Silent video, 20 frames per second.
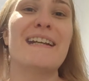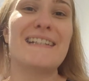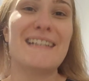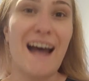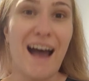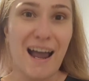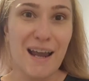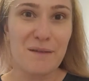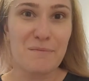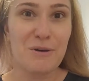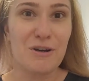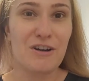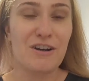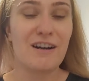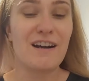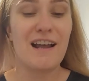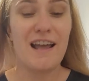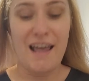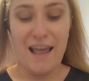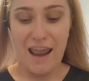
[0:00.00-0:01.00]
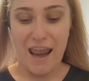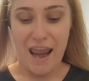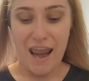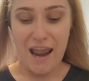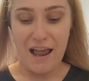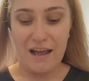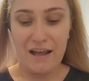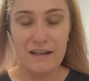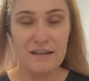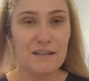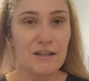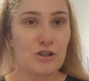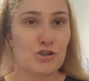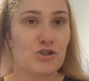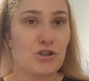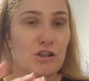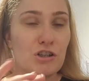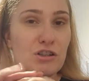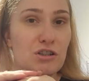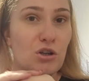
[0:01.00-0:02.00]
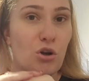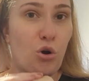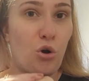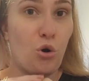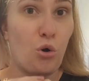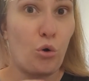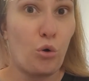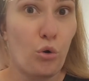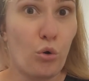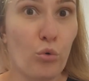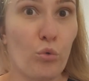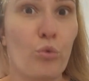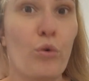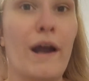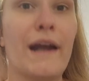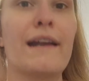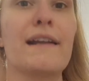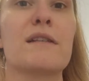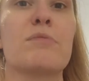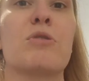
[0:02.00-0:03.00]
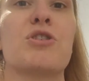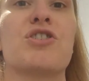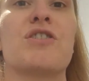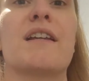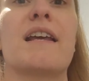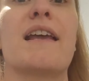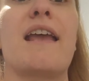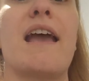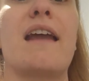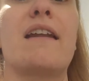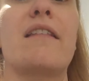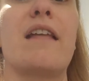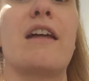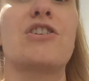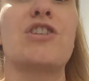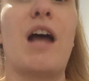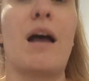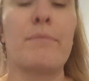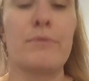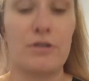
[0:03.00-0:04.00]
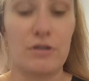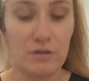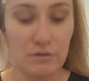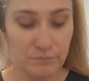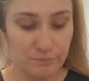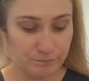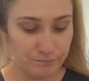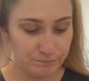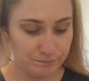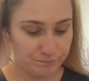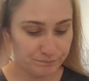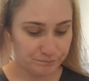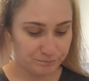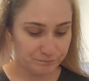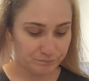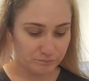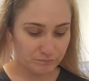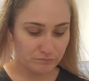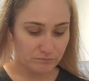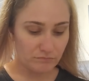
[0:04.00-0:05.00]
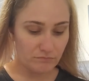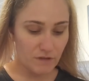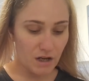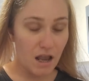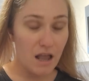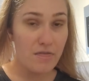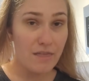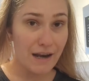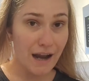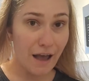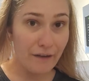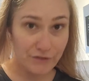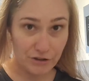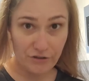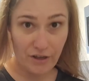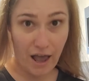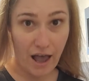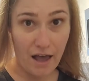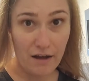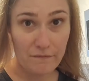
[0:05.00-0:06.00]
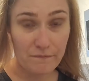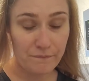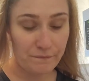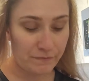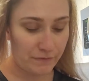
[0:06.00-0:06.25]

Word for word: timer, and just write as much as I can in that chapter. And then after that,